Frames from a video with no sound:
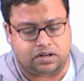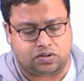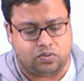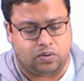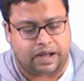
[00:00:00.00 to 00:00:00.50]
are
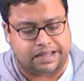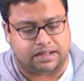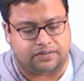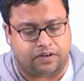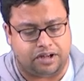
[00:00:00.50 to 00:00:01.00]
two
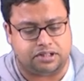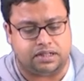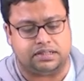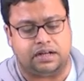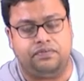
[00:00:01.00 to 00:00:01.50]
hazard
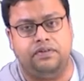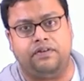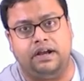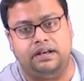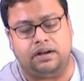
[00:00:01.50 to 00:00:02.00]
functions that we
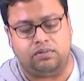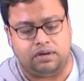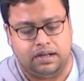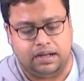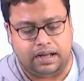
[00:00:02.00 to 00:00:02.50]
find out
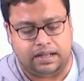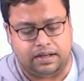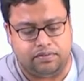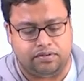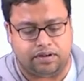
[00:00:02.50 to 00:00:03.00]
and
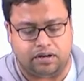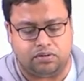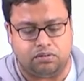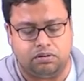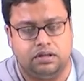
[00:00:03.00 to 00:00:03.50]
then we try
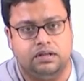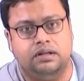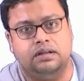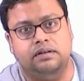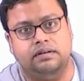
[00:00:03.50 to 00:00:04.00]
to
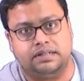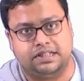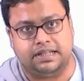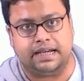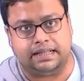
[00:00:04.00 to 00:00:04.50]

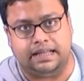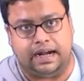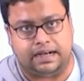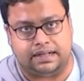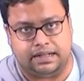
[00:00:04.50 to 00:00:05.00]
check
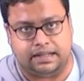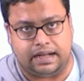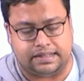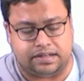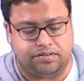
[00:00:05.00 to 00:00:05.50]
that the
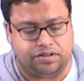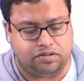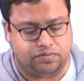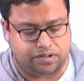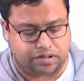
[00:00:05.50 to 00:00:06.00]
hazard
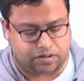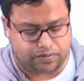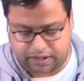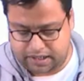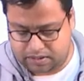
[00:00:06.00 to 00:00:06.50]
ratio we try to
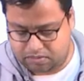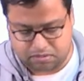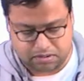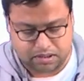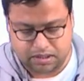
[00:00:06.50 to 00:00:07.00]
find out.
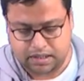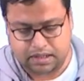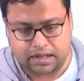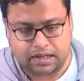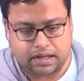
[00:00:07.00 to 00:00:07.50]

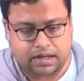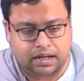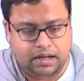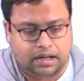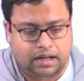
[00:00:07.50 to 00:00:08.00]

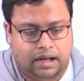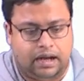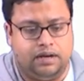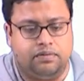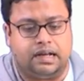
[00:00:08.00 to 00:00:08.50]

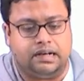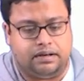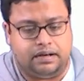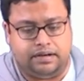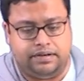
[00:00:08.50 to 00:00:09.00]
And you
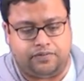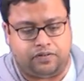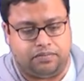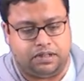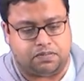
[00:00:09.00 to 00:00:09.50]
can read
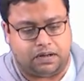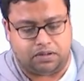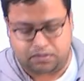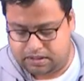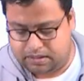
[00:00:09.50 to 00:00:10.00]
from this
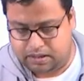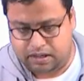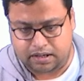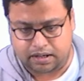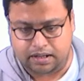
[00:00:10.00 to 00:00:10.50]
particular
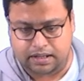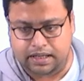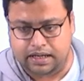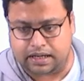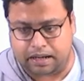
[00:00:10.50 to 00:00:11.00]

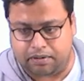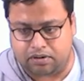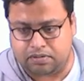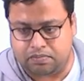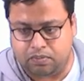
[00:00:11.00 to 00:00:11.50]
link
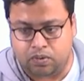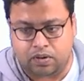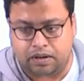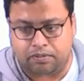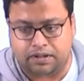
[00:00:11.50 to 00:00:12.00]
about
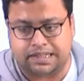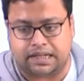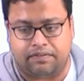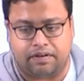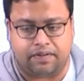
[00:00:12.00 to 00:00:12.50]
more about the
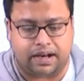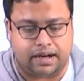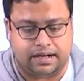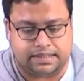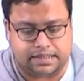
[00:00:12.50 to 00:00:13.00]
survival
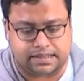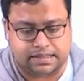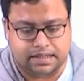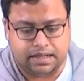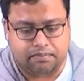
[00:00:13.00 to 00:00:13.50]
analysis.
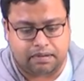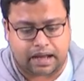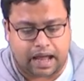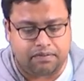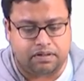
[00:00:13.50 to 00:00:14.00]
But
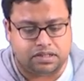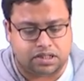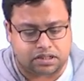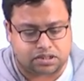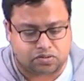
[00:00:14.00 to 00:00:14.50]
I will
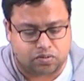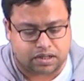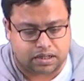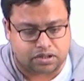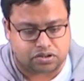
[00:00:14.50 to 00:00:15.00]
just quickly